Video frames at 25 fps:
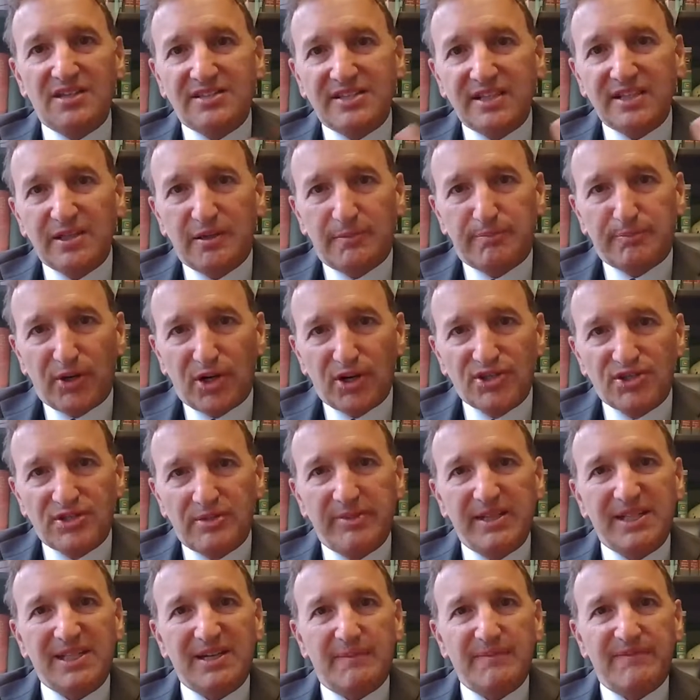A single
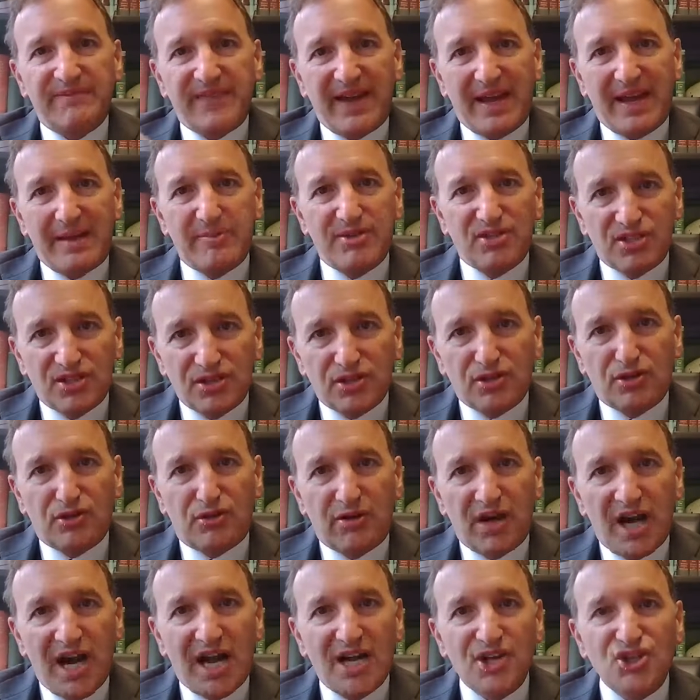person become famous in their
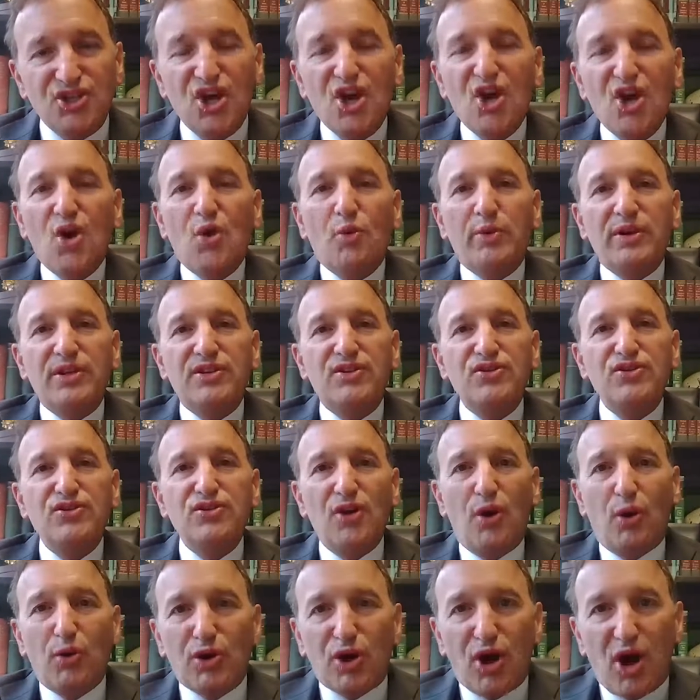garage with
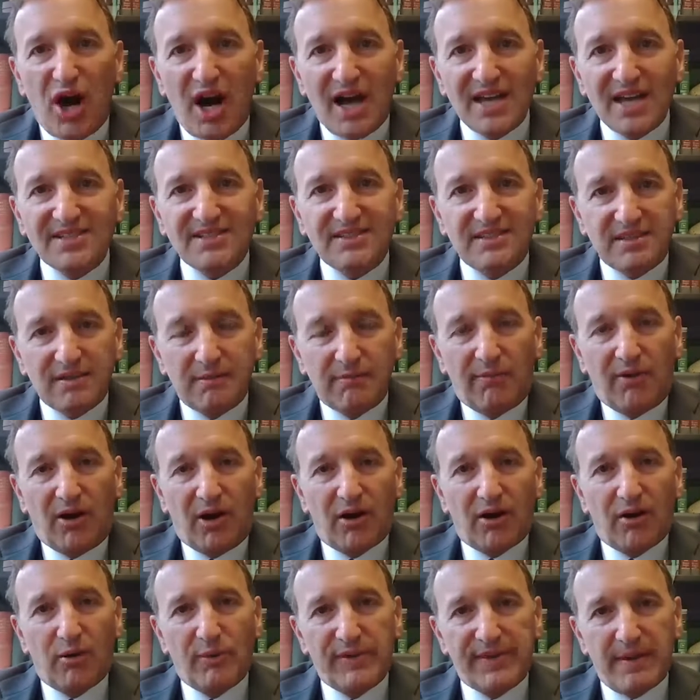no cost
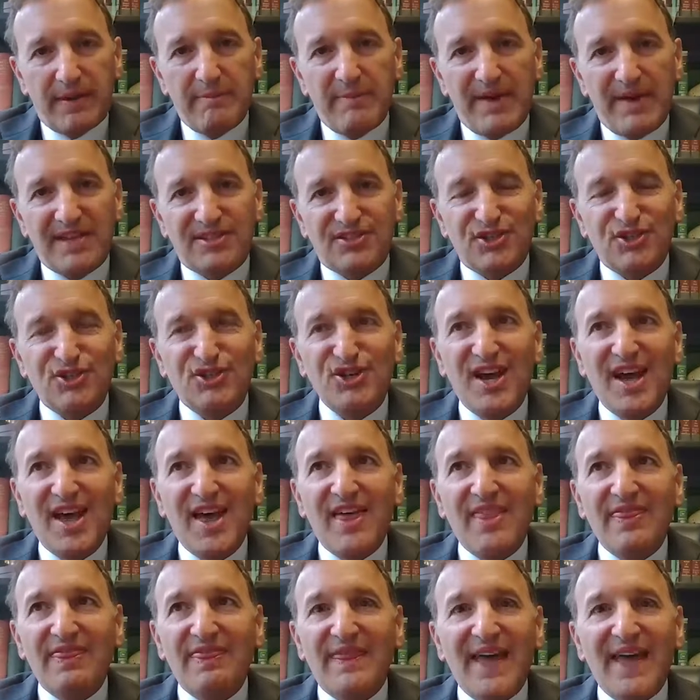tomorrow with a message.